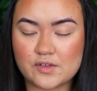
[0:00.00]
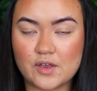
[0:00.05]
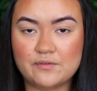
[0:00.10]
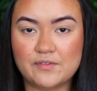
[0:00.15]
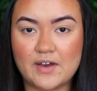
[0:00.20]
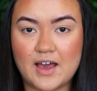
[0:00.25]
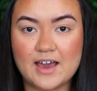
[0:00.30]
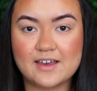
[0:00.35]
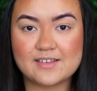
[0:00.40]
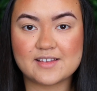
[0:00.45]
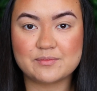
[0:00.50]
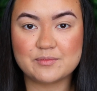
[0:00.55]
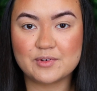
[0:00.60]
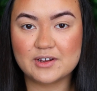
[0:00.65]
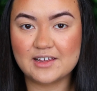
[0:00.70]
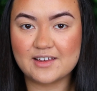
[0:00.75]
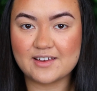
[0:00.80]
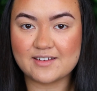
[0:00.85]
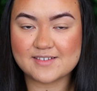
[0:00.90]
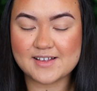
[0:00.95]
So for eyes, I'm
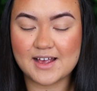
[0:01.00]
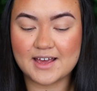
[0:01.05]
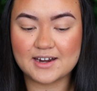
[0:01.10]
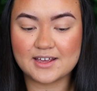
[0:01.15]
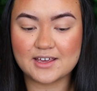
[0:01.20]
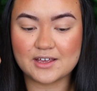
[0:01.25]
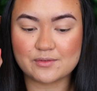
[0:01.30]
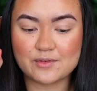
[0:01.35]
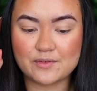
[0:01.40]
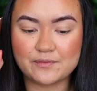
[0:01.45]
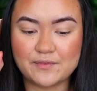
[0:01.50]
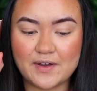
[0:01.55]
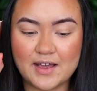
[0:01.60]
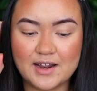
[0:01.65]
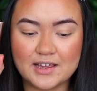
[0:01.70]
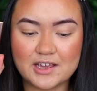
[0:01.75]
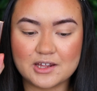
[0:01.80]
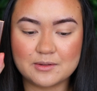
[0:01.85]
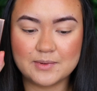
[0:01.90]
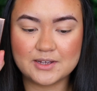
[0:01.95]
really excited because we're
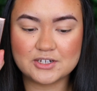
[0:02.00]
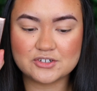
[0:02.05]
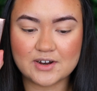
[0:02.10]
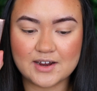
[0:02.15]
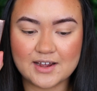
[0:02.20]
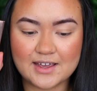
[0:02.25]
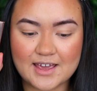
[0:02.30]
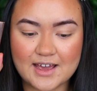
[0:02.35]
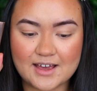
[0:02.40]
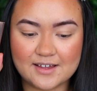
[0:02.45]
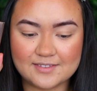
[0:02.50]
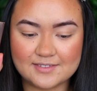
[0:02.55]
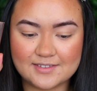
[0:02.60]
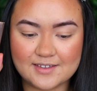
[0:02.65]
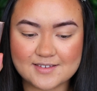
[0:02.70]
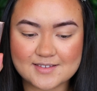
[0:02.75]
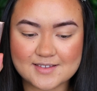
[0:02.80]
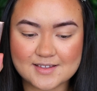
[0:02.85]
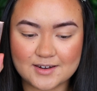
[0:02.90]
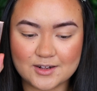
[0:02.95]
finally going to be trying out
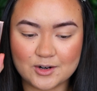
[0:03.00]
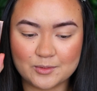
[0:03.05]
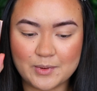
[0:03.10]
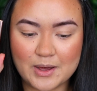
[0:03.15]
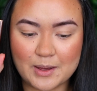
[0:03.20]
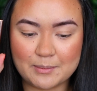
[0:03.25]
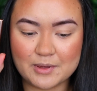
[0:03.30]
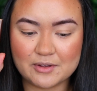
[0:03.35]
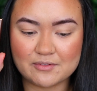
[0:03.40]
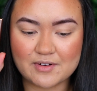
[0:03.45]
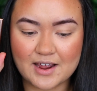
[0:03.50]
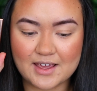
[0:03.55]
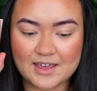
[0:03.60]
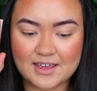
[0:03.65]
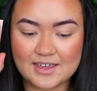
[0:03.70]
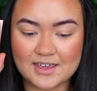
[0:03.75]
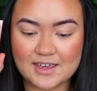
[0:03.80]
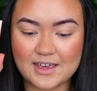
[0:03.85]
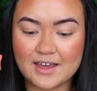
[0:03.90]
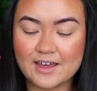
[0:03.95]
this little puppy right
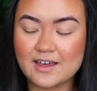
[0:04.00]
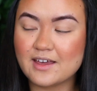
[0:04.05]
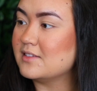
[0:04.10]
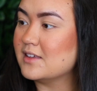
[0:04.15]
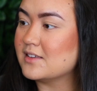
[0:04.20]
here.